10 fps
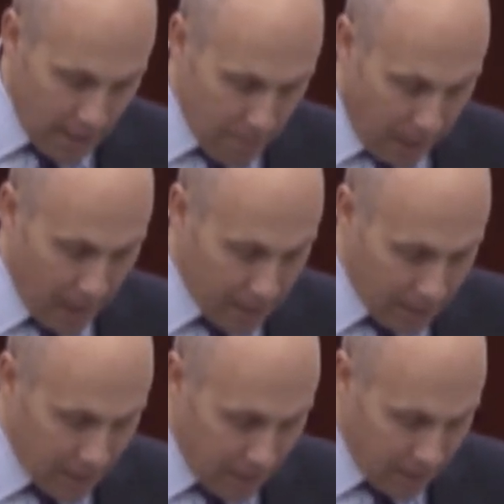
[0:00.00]

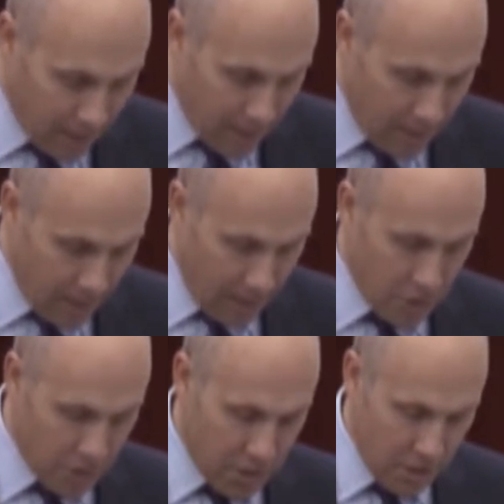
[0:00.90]
Mechanically, the
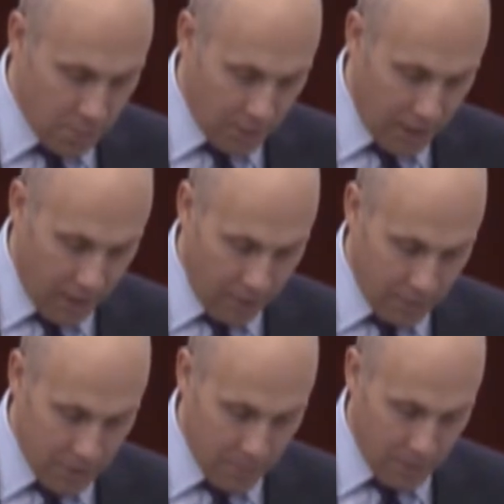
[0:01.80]
agencies will now have
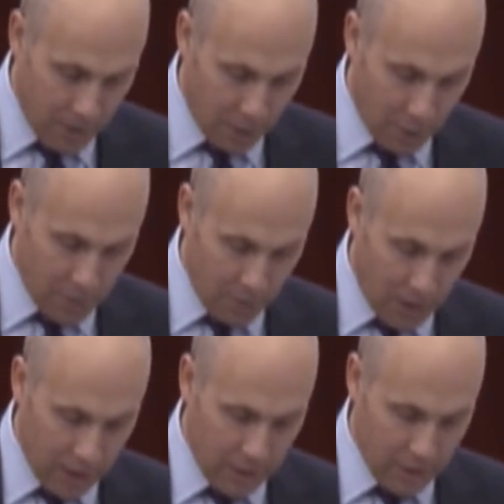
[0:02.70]
to submit their codes of
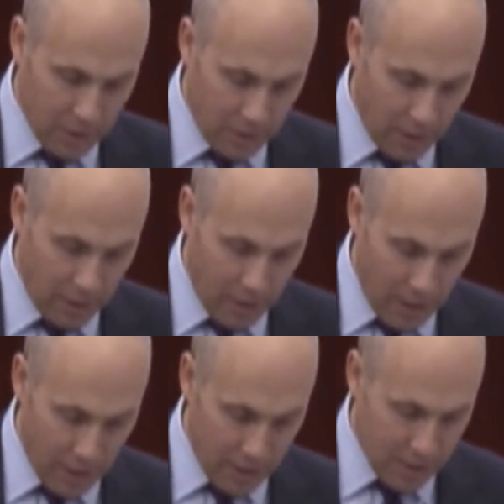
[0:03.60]
conduct to the
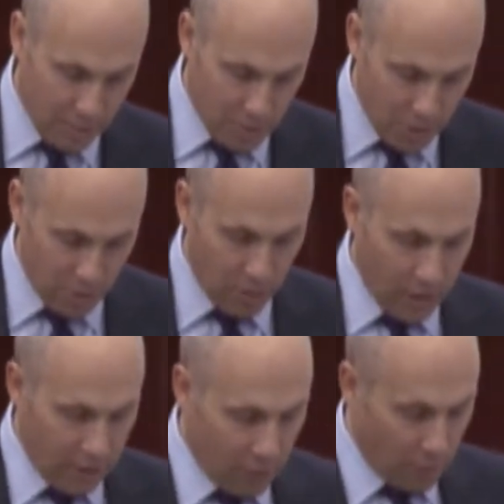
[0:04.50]
Ethics Commissioner
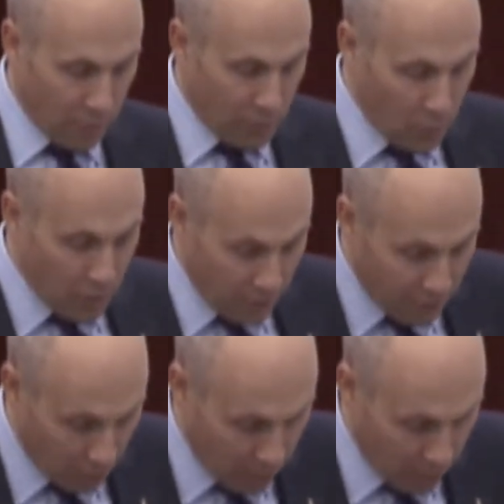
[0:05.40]
for review within 4